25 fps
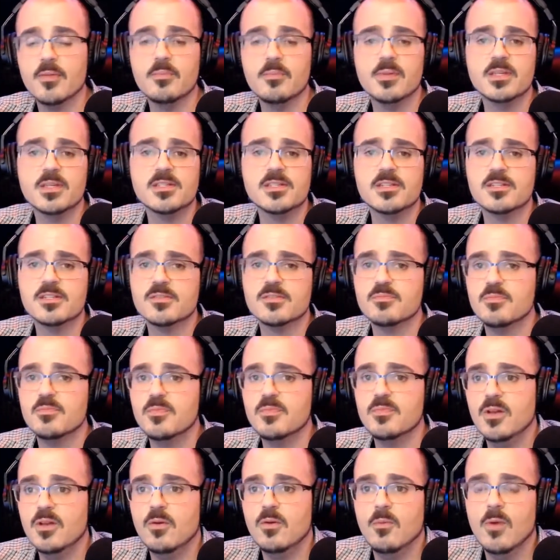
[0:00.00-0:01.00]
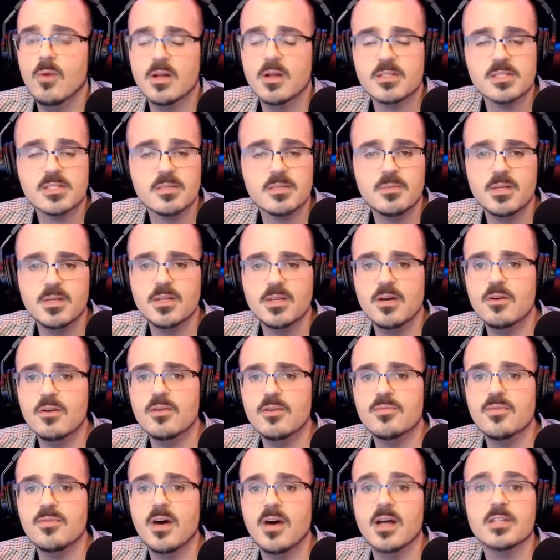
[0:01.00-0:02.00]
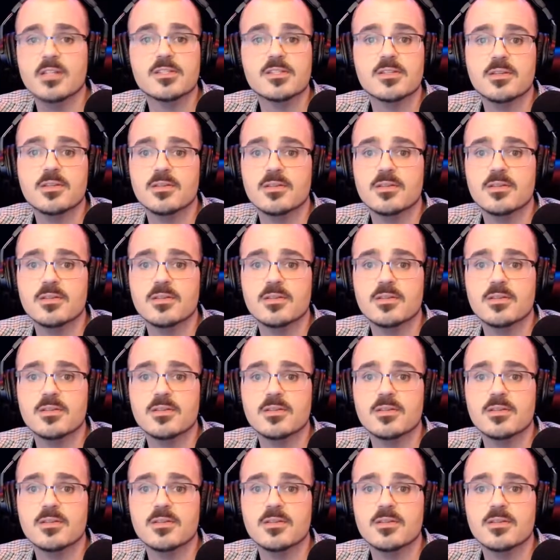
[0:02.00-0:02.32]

The business, you know, wants to be notified